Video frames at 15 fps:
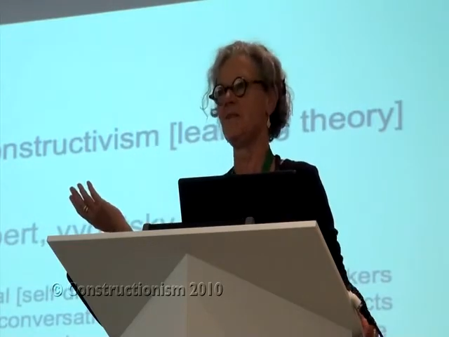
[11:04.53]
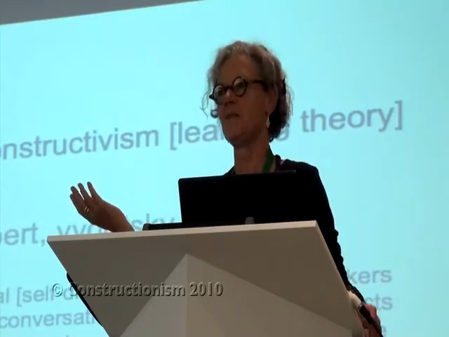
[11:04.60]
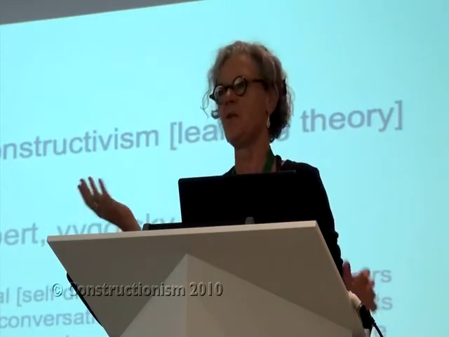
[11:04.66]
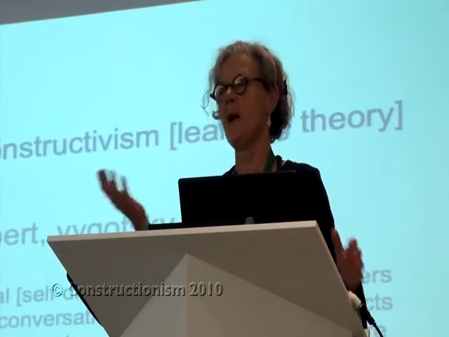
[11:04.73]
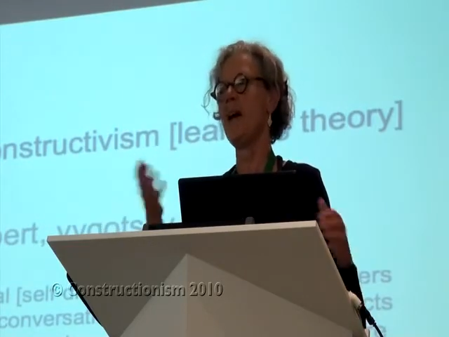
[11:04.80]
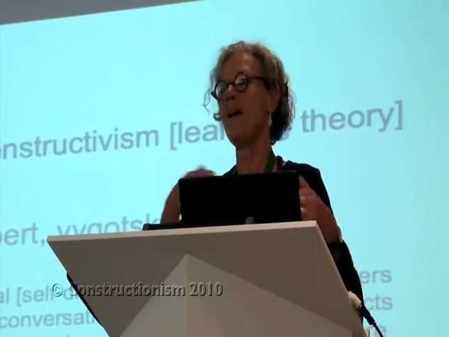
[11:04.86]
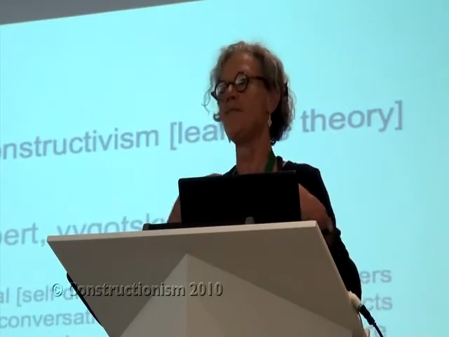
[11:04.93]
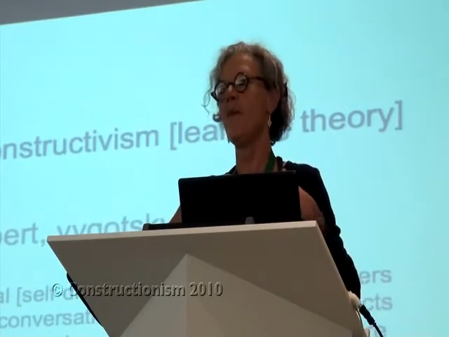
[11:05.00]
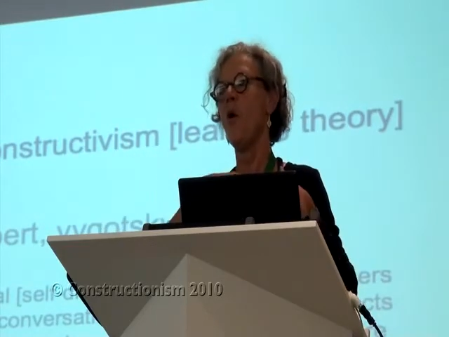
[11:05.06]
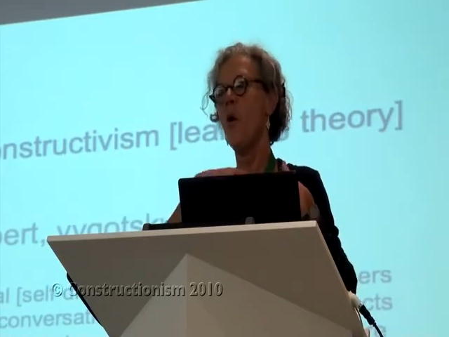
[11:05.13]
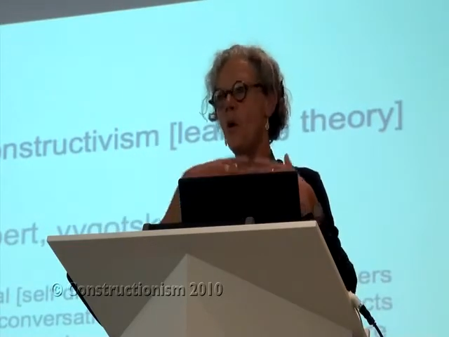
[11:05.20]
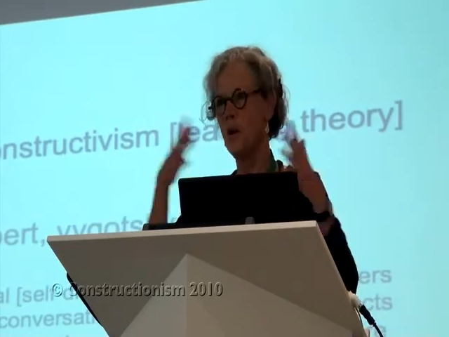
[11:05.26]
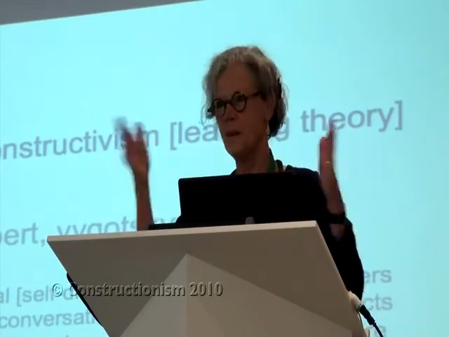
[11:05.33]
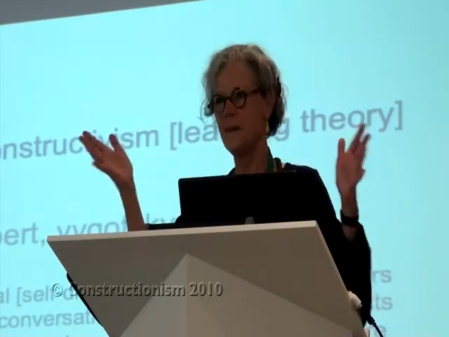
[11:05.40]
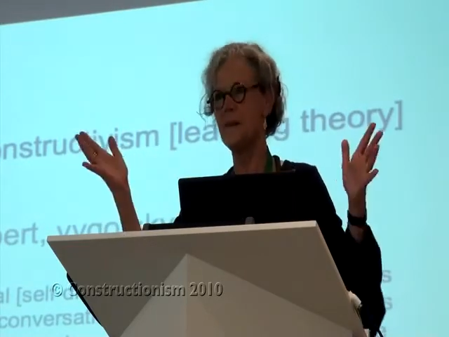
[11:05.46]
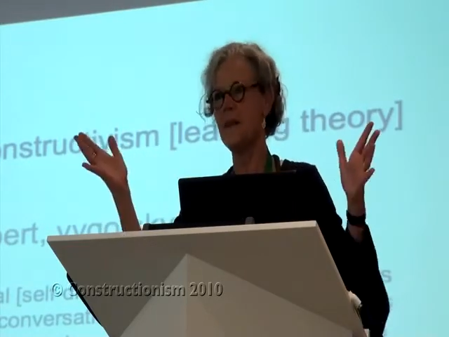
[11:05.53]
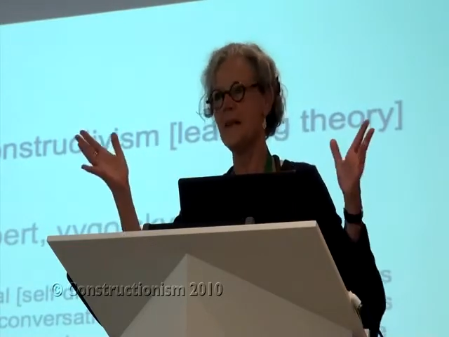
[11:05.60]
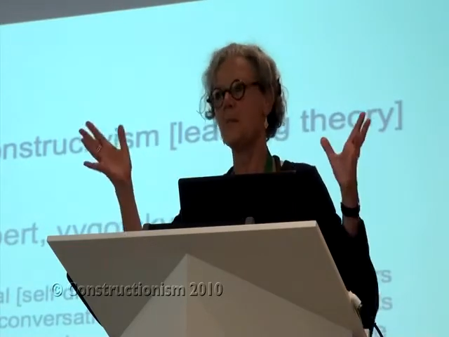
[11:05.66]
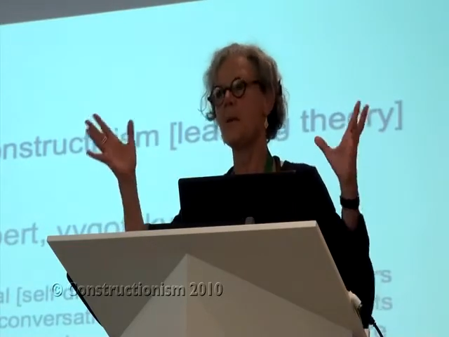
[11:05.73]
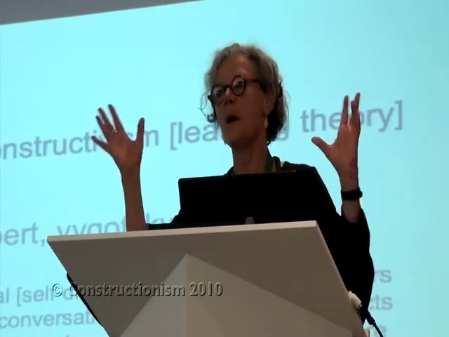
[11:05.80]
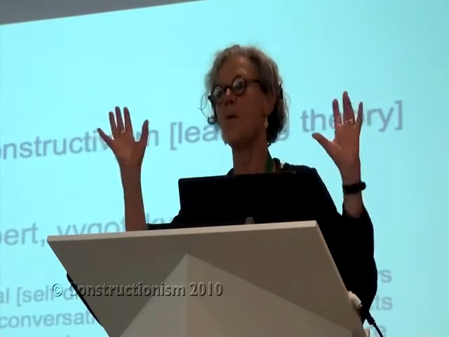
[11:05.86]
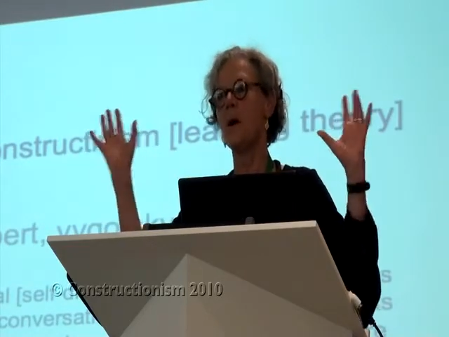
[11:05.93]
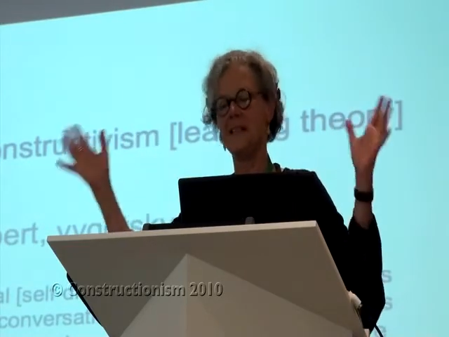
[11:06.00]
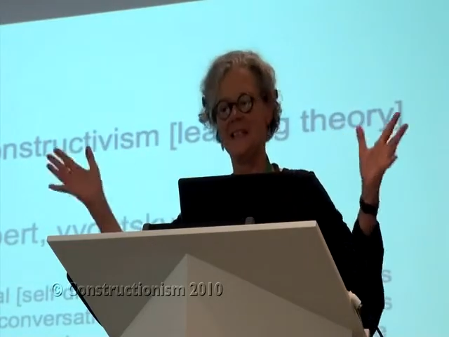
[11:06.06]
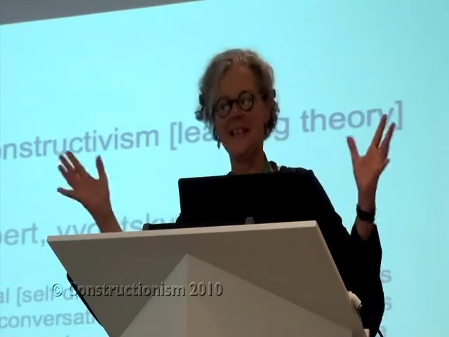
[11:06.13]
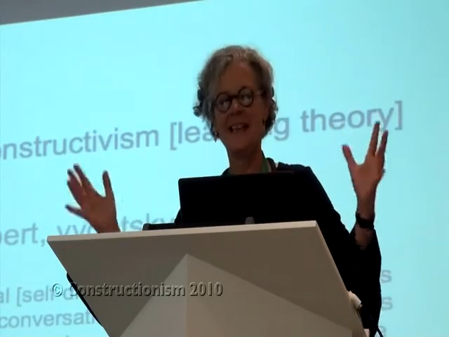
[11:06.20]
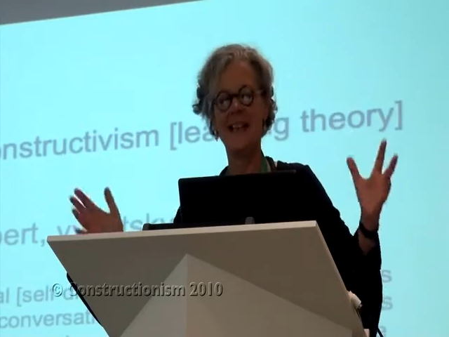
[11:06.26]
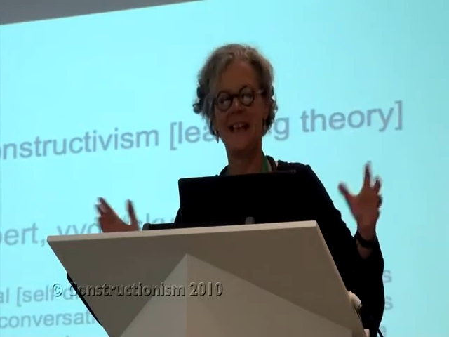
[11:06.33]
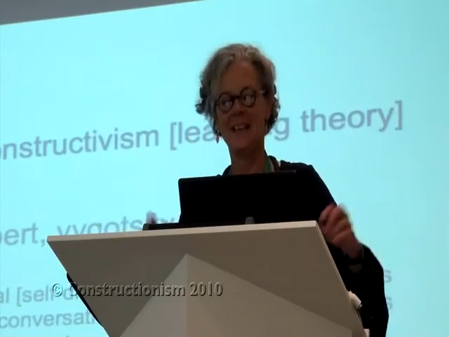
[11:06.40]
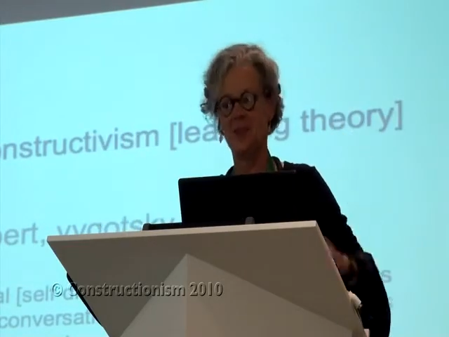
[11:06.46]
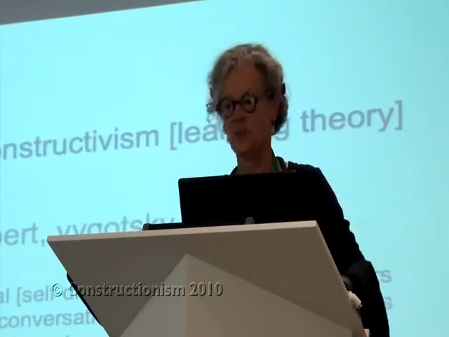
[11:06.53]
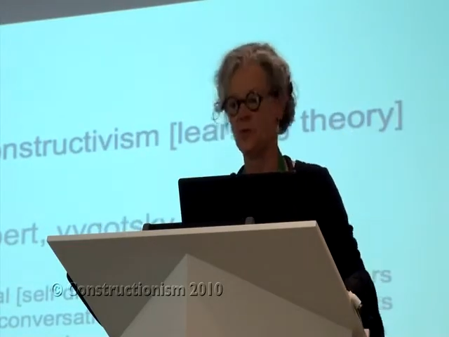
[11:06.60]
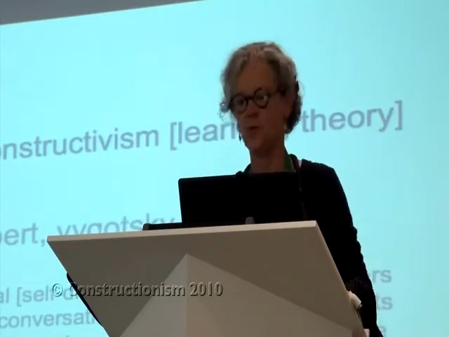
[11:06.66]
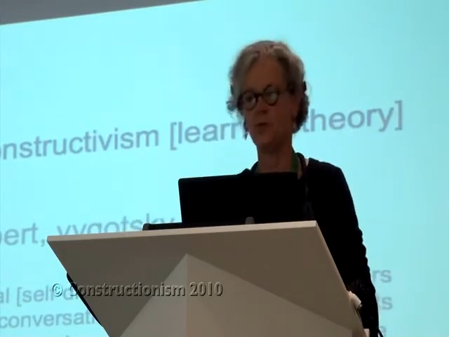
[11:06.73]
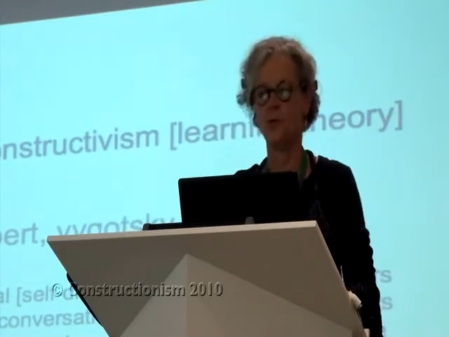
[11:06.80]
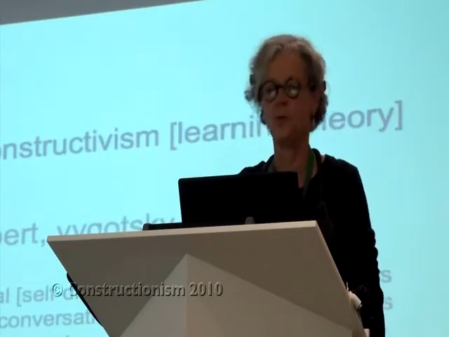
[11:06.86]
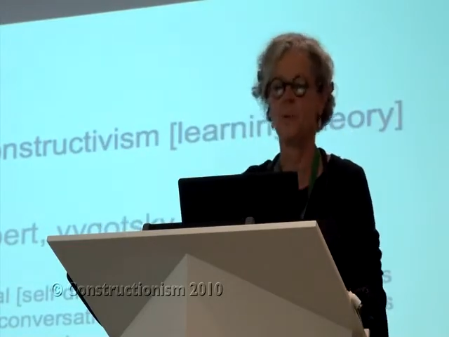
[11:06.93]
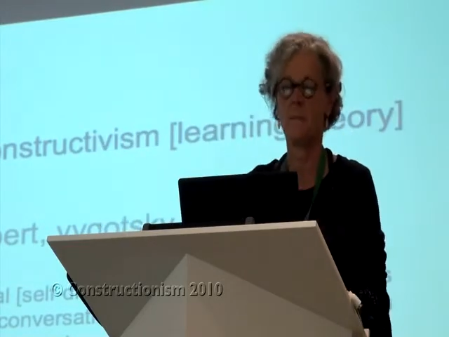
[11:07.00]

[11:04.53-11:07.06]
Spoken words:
So I have a whole thing about what they like to do.